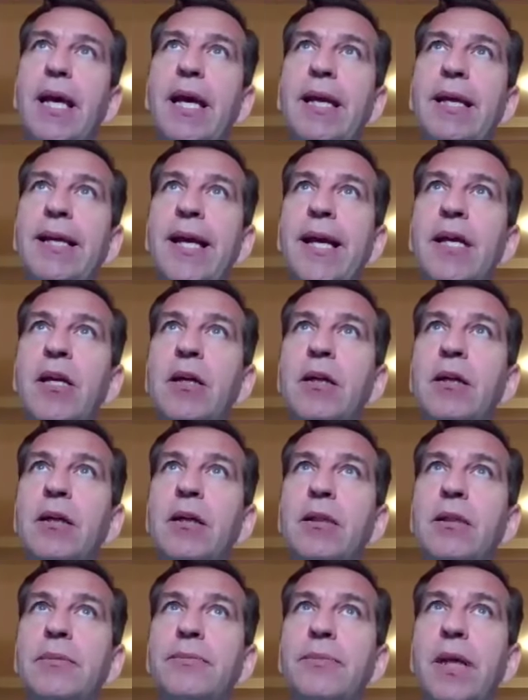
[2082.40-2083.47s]
And then
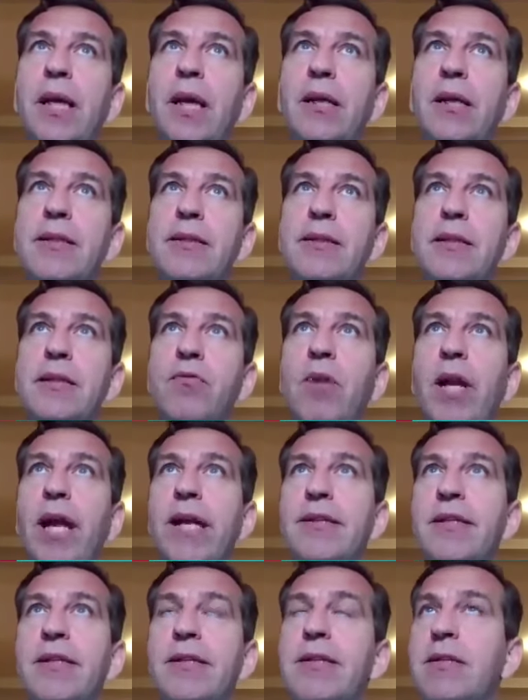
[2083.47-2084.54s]
um, it's it's
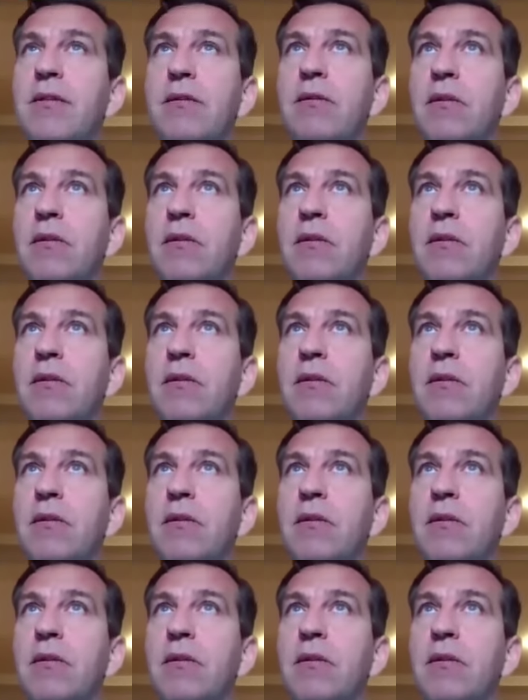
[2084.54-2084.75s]
related